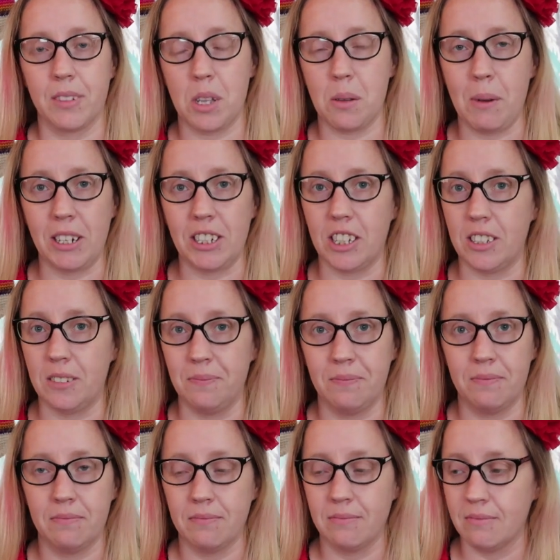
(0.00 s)
come on y'all.
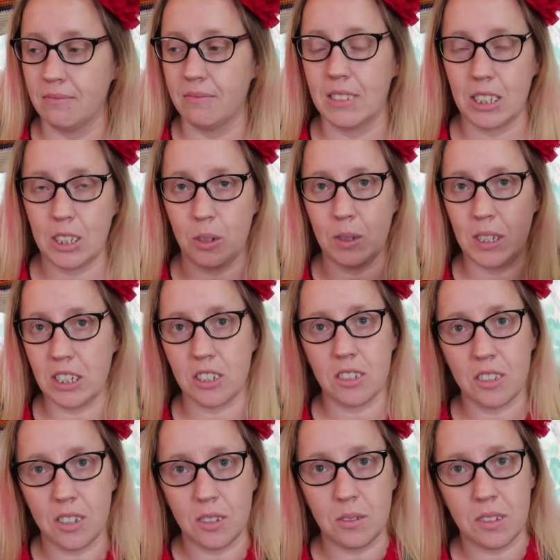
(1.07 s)
Go
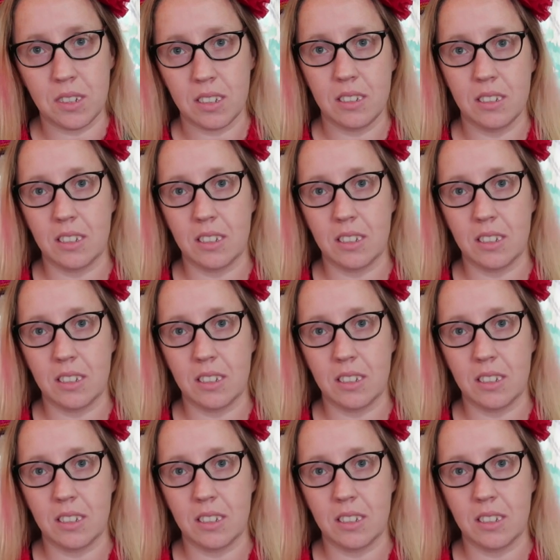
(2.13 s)
enter those.